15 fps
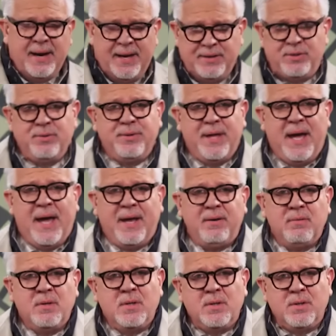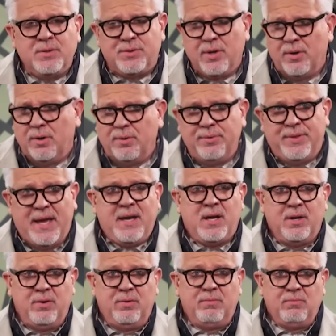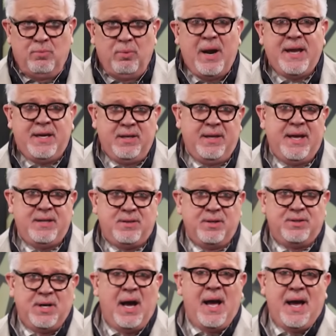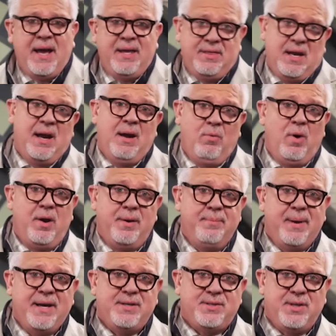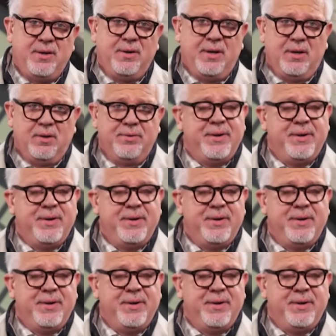I do that so they can regulate the dye that I want in my cereal.